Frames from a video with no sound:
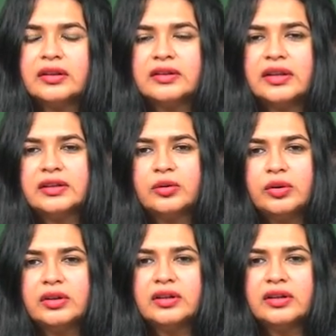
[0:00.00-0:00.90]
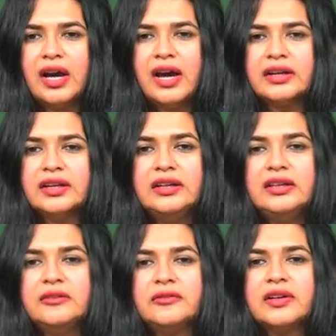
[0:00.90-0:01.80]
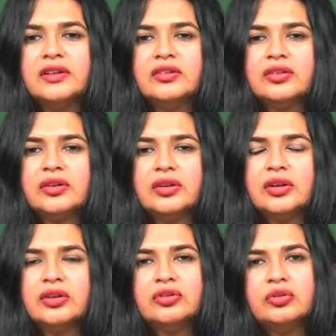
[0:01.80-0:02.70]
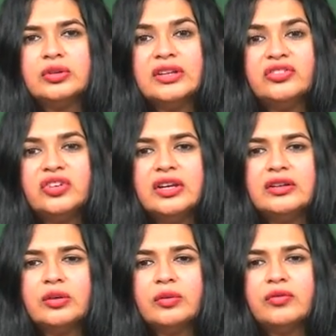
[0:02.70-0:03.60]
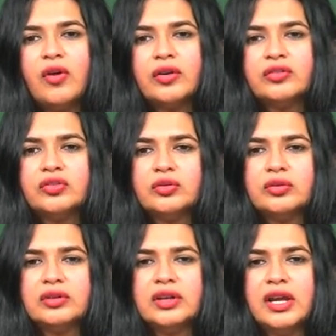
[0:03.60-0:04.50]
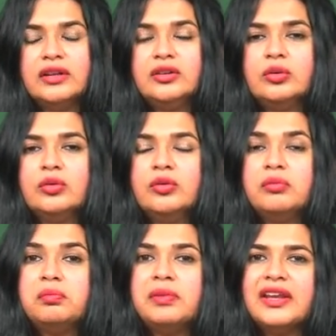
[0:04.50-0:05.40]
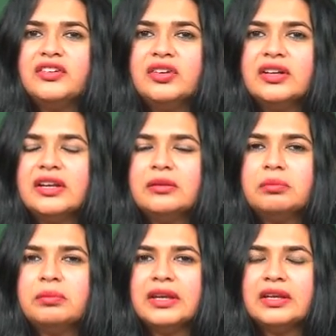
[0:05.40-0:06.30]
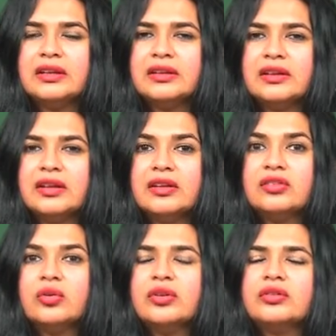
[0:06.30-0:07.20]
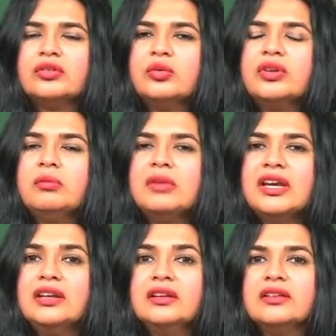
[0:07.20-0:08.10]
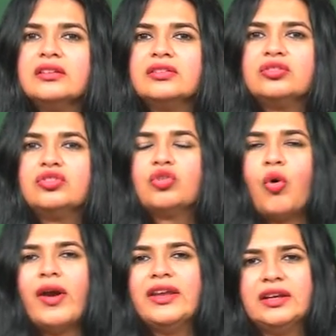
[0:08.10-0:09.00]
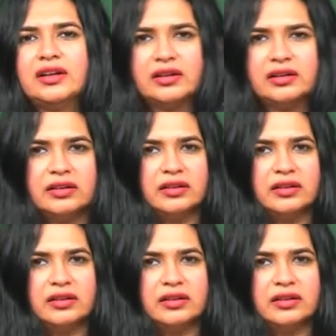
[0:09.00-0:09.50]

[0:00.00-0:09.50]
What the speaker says: that good are indifferent to the change of fortune and to pleasure and pain. So, to remain stoic,